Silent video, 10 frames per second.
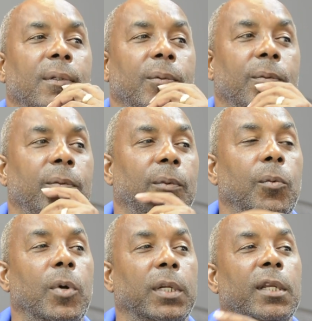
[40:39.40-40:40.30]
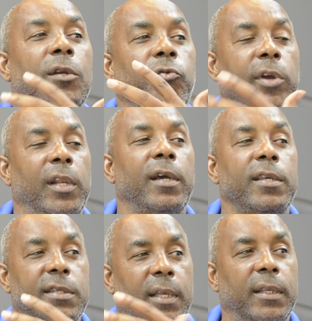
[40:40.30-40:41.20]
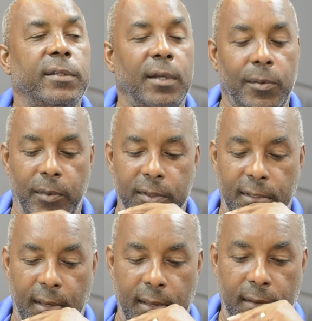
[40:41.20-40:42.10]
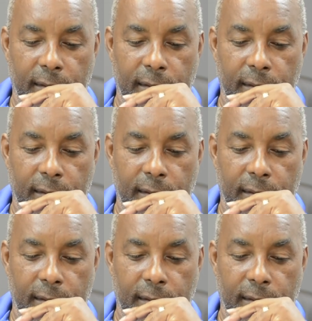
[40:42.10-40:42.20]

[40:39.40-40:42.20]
what I didn't realize at the time was that